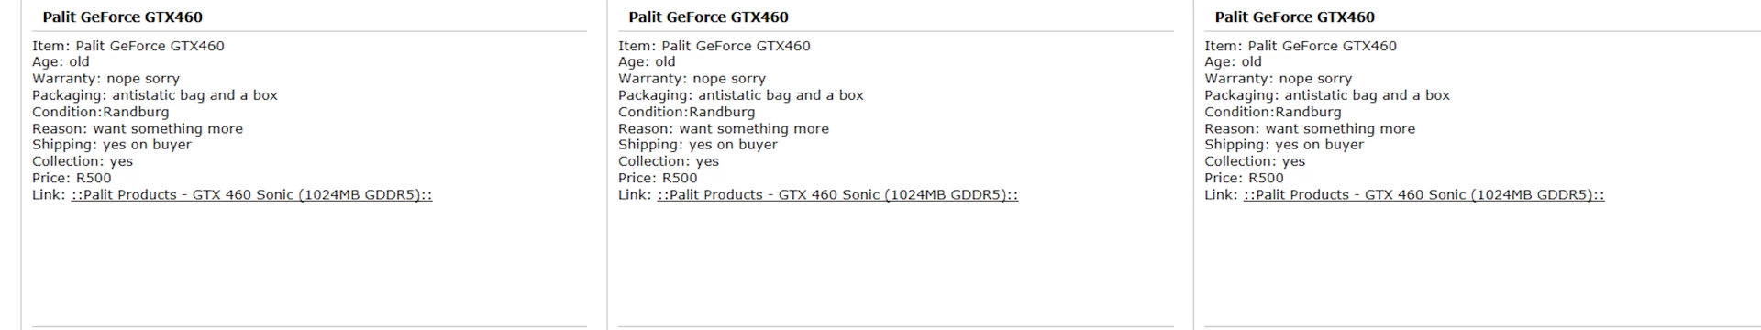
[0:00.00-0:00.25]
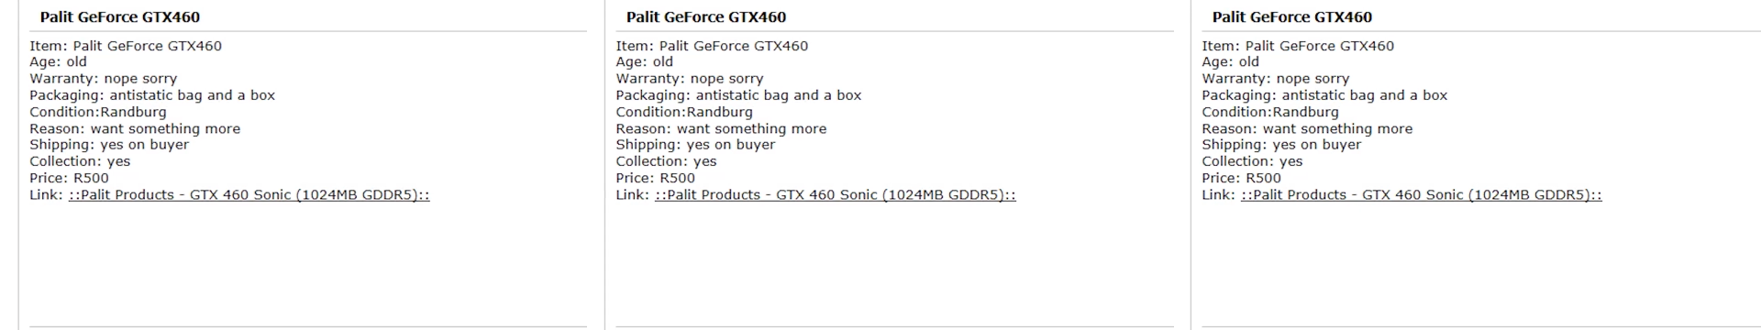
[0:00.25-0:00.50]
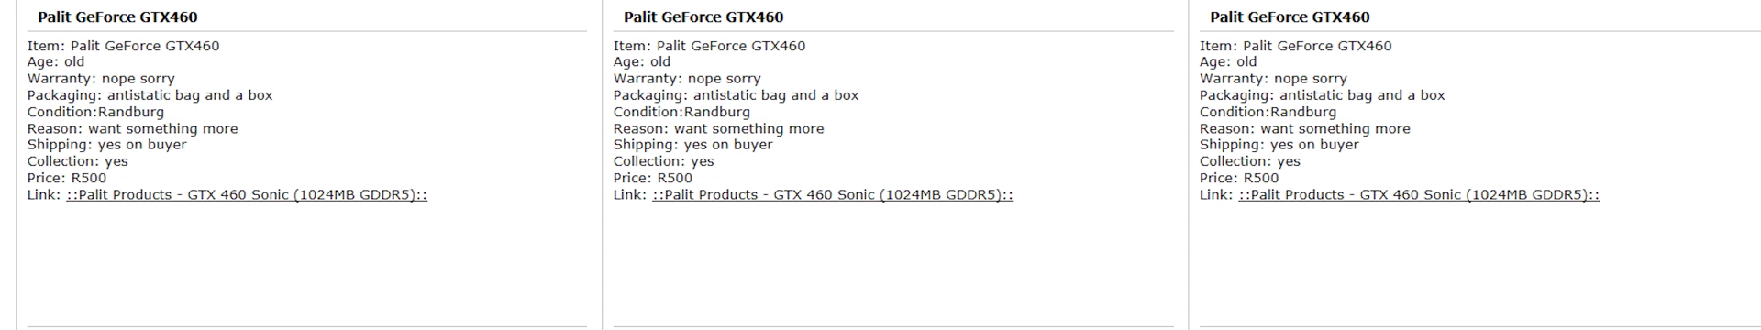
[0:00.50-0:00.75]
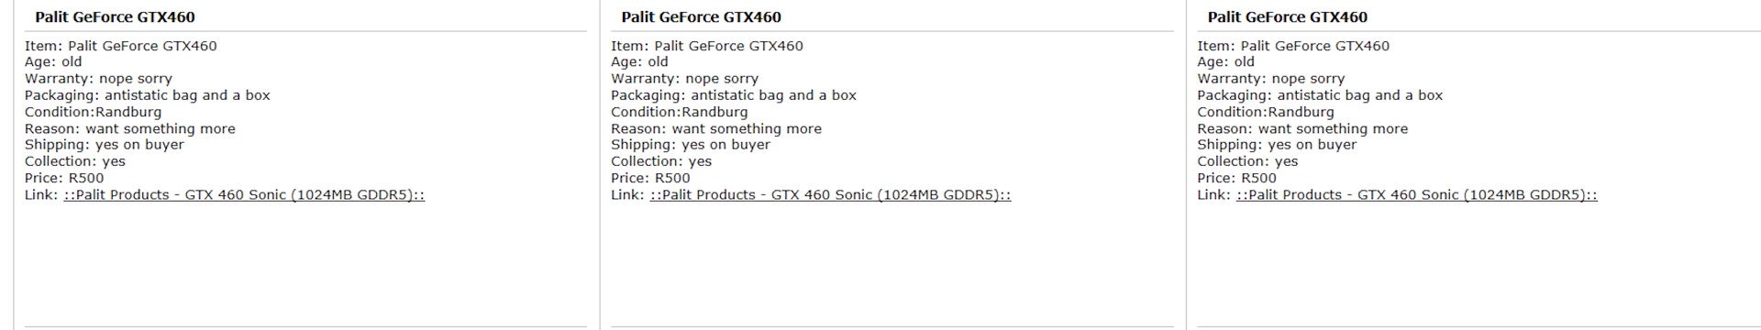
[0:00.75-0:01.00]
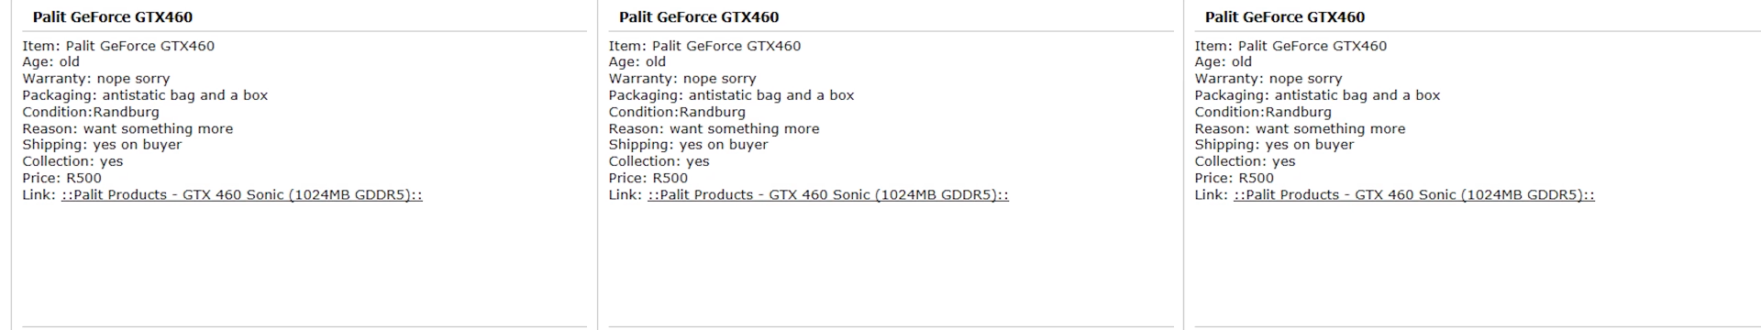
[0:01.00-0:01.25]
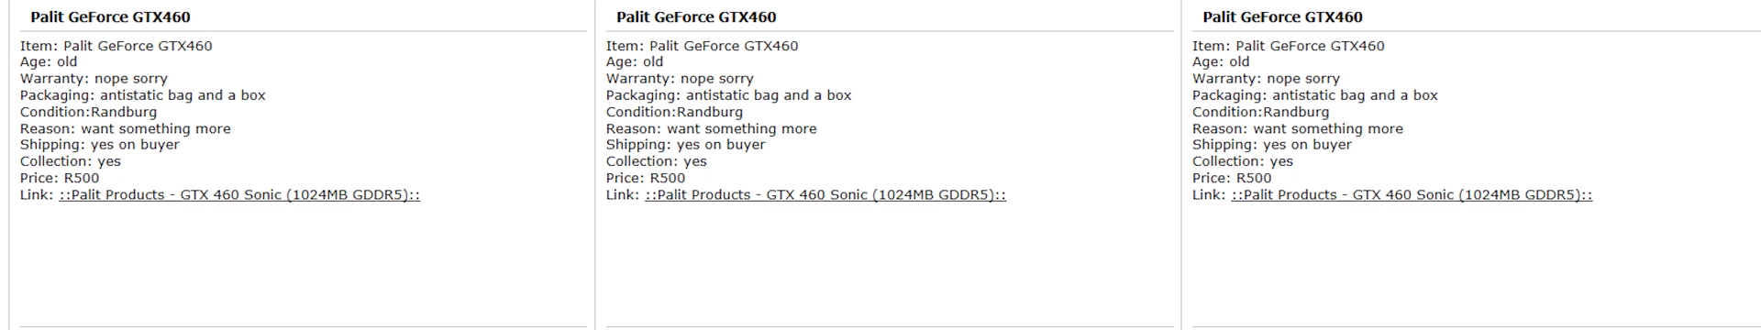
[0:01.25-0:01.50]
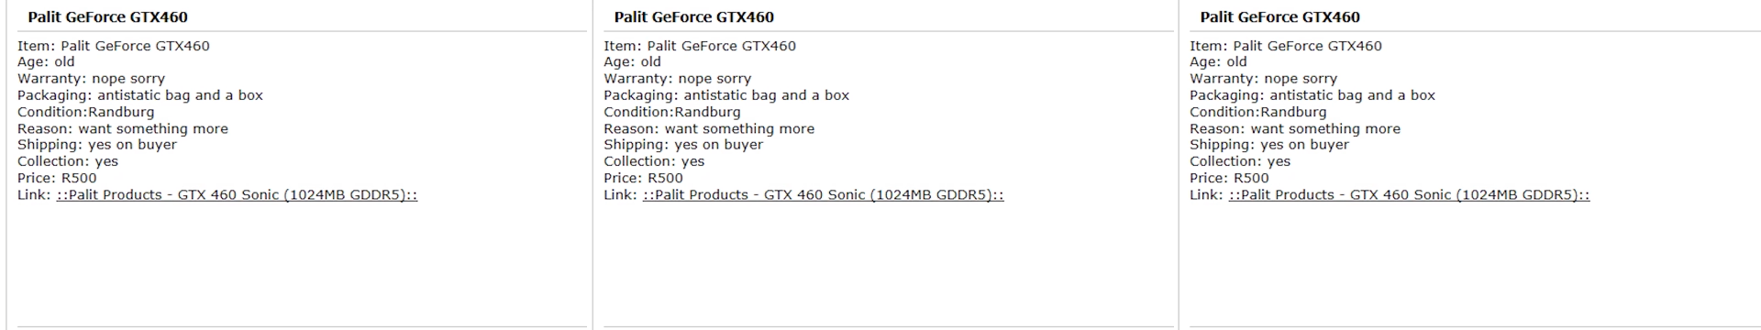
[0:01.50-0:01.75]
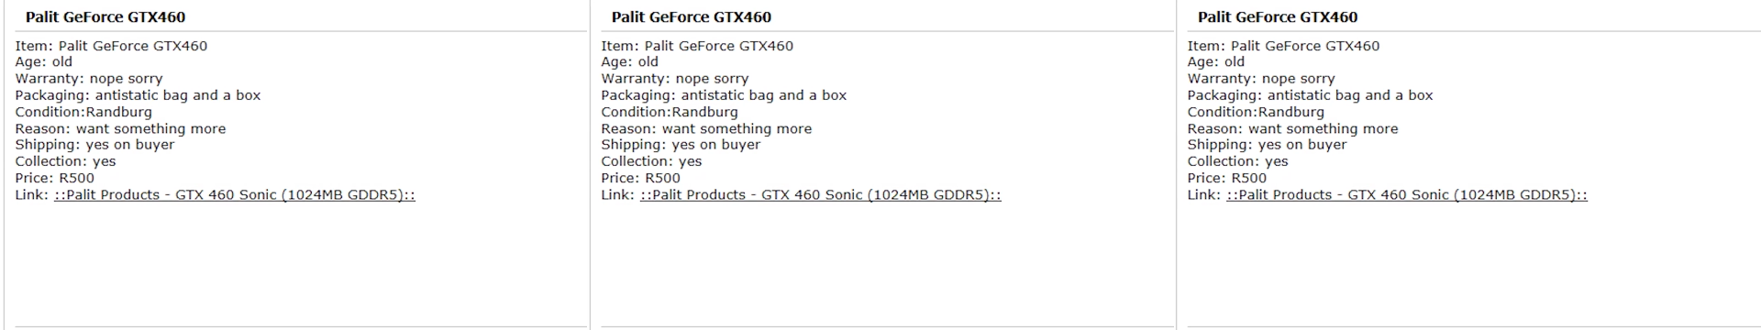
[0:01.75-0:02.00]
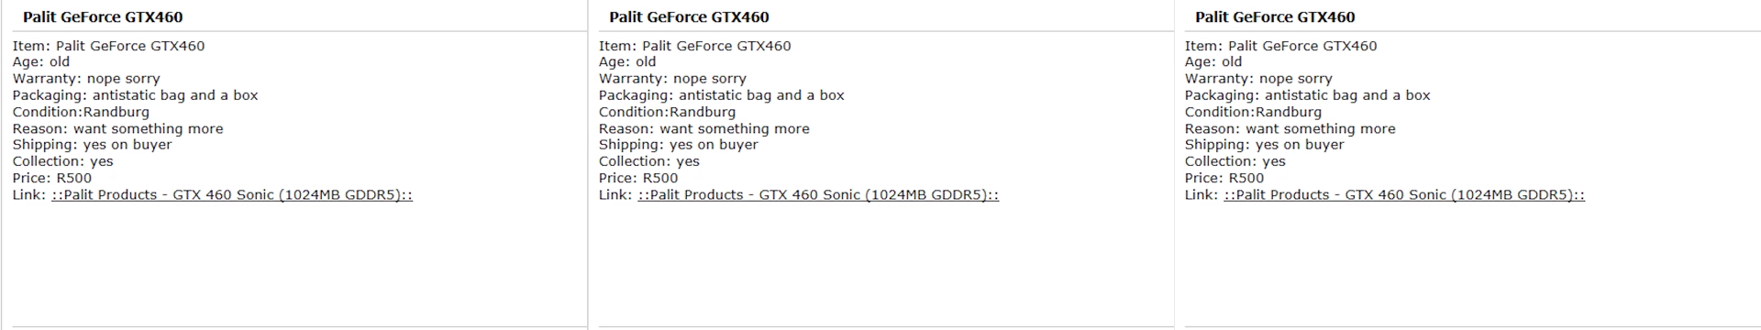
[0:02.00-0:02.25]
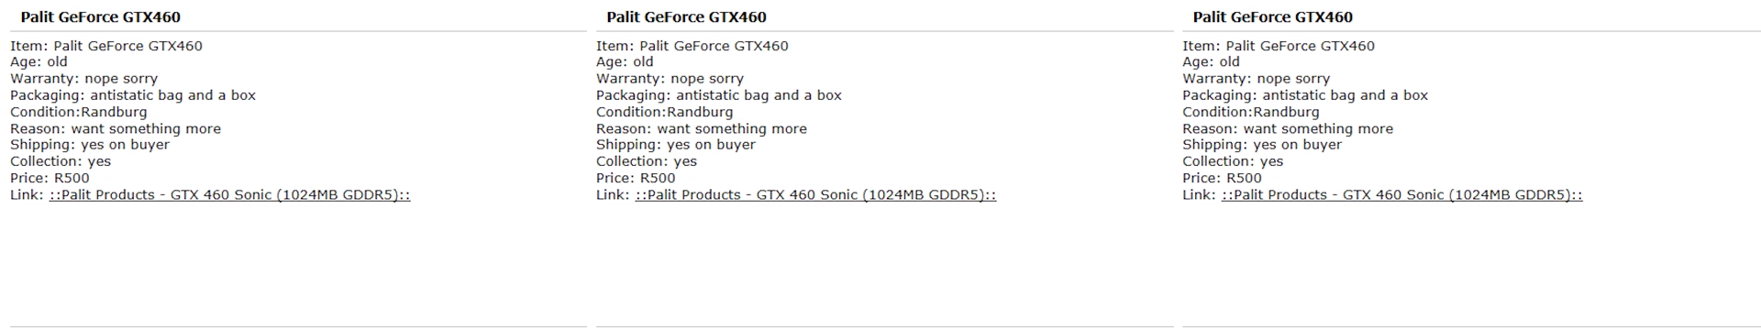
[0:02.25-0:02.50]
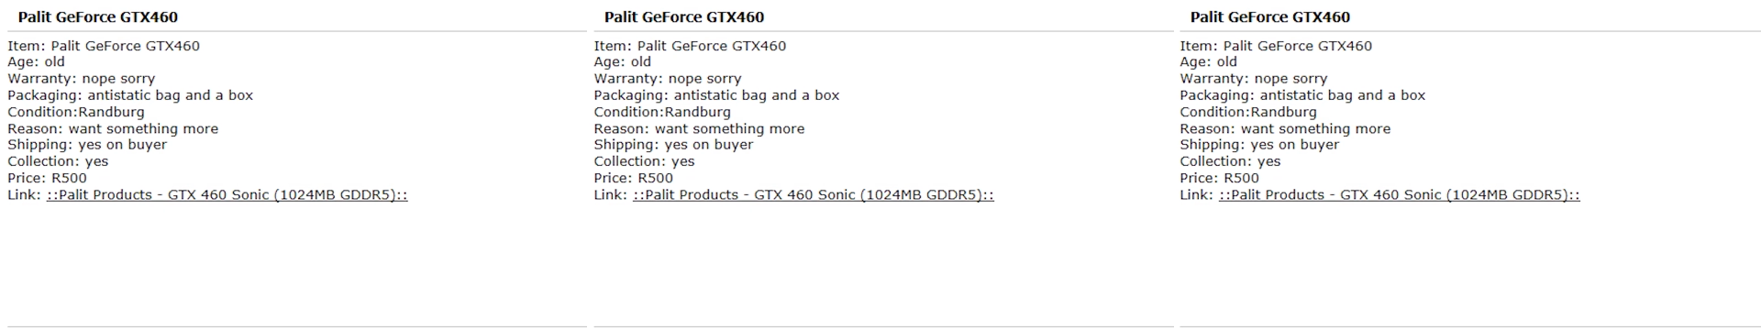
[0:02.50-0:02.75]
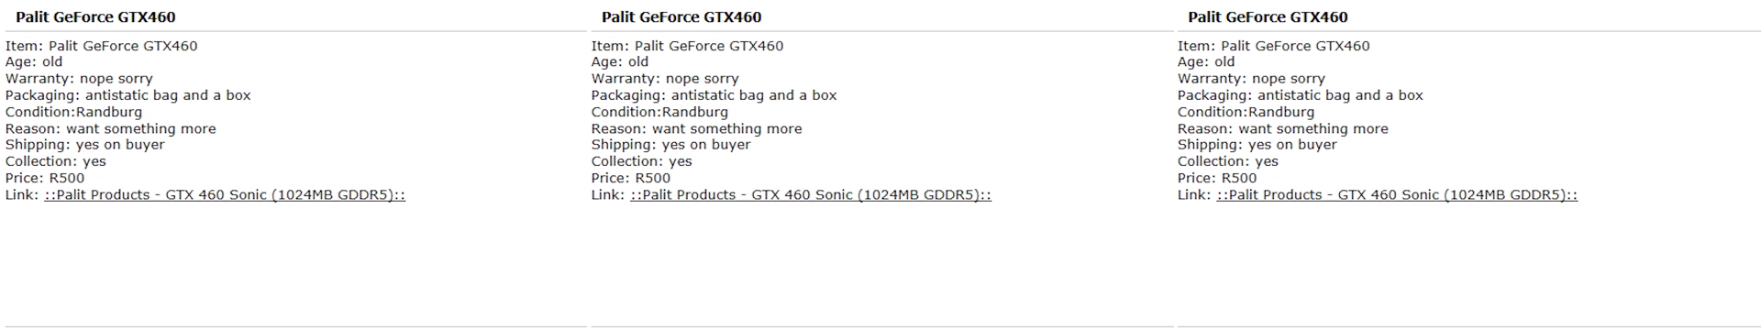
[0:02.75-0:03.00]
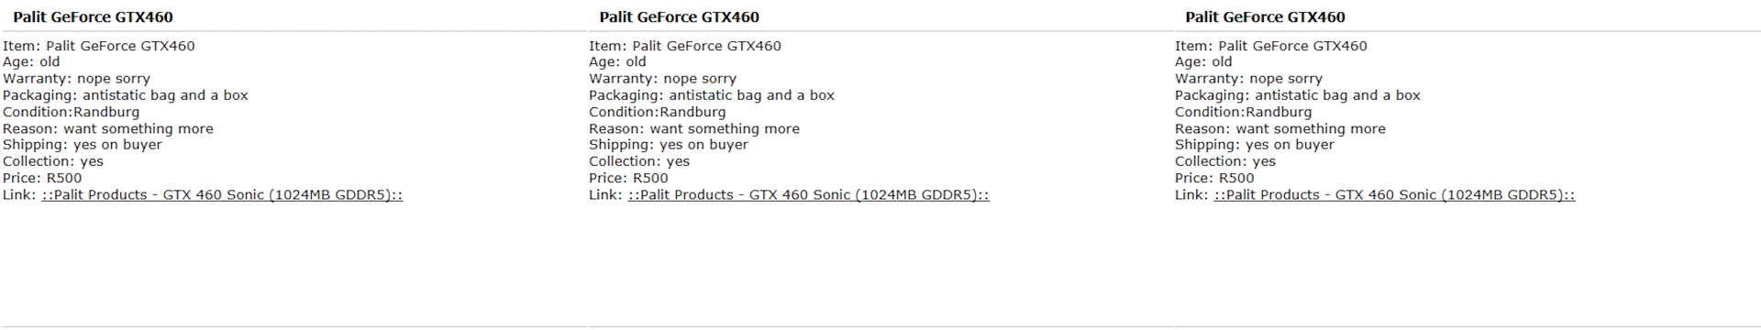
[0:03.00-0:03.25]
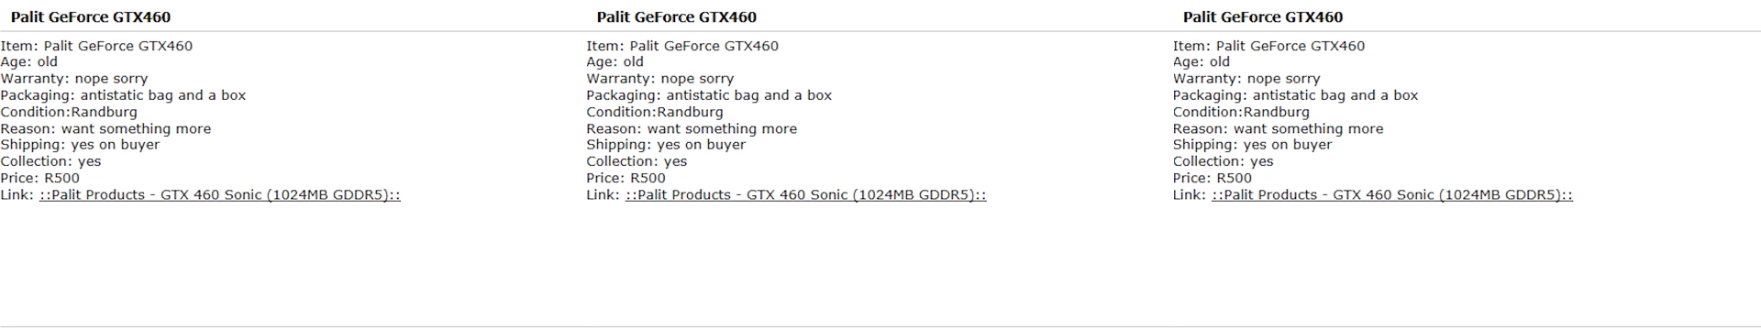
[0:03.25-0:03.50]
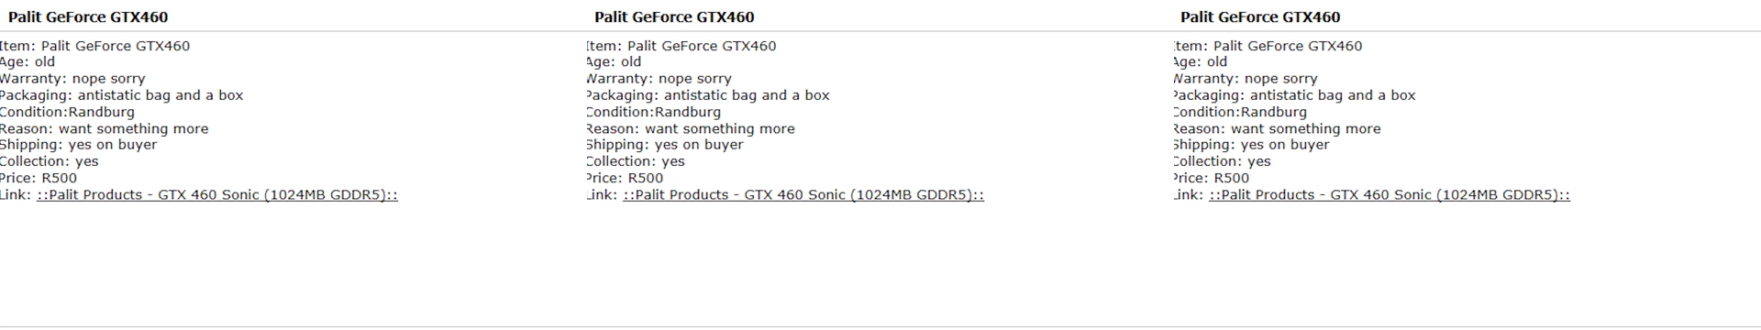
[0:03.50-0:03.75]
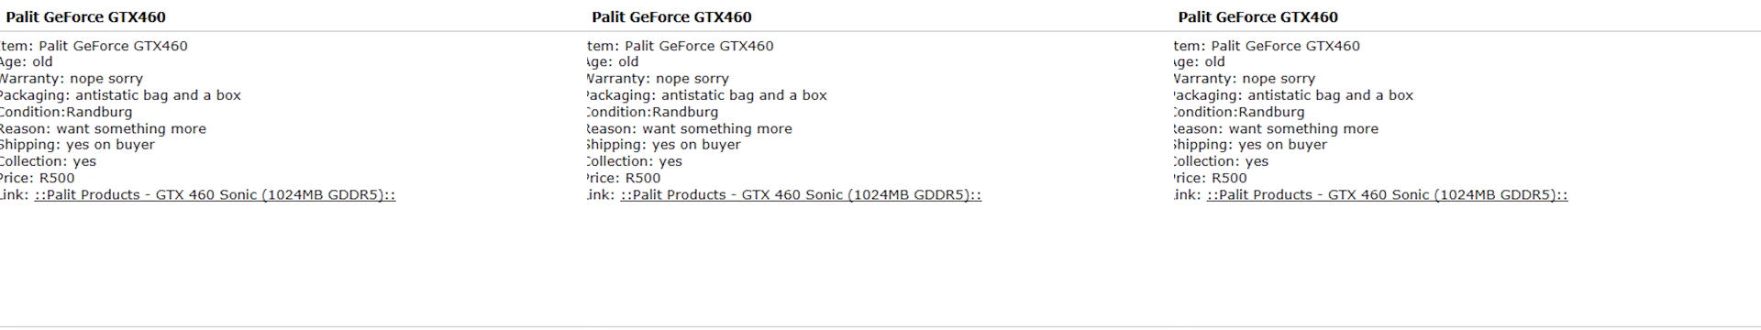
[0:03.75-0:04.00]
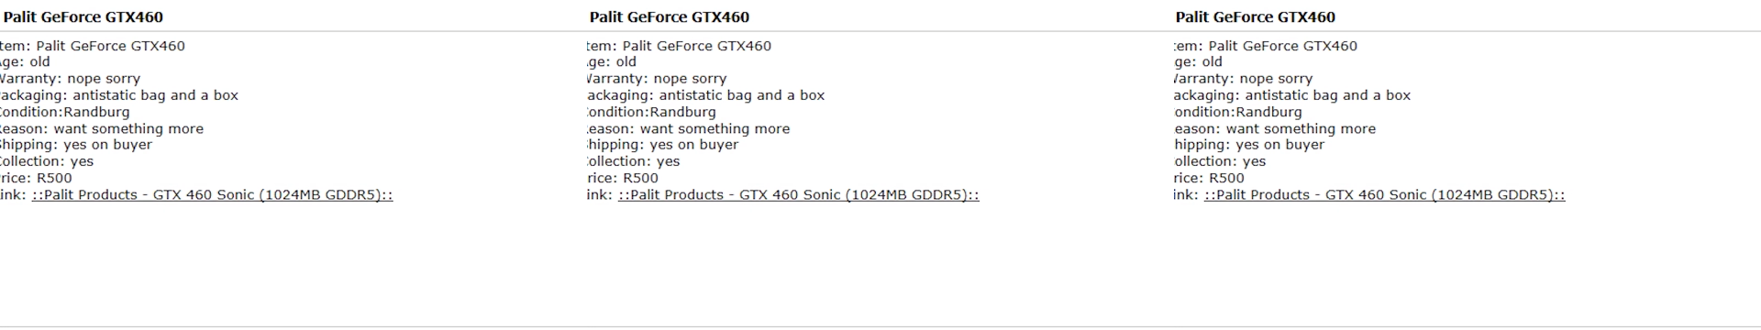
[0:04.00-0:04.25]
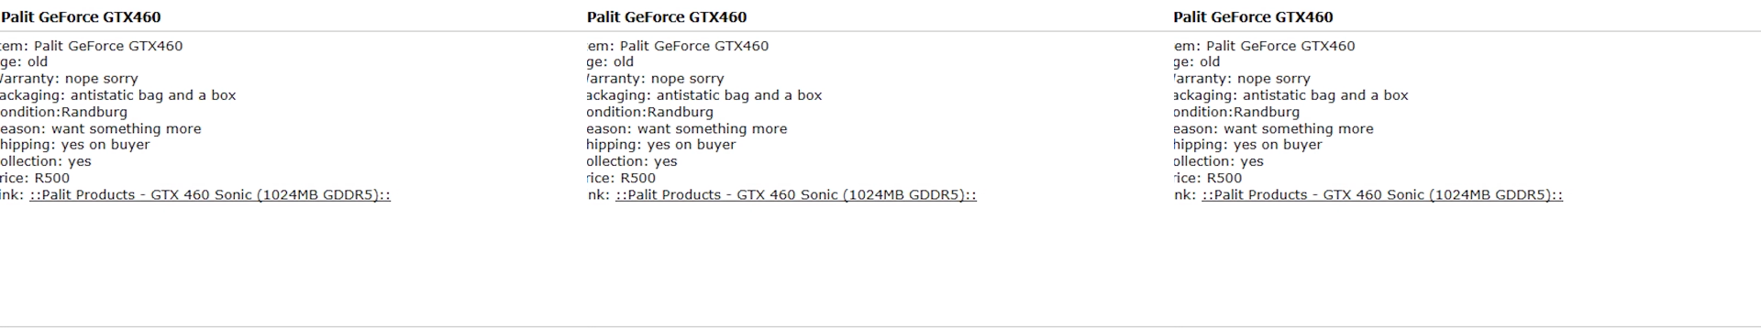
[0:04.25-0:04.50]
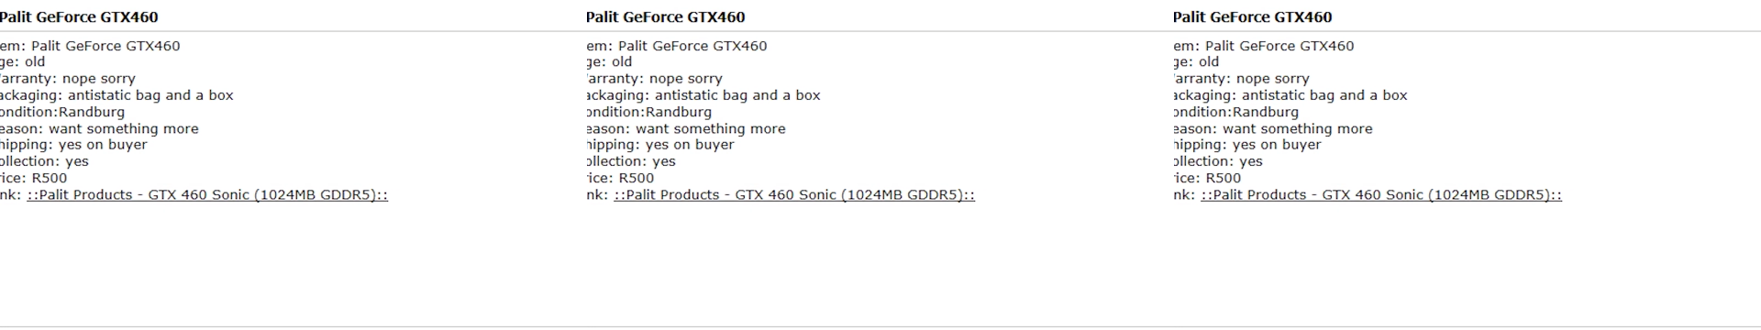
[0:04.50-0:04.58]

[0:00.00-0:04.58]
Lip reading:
[unreadable: no face in view]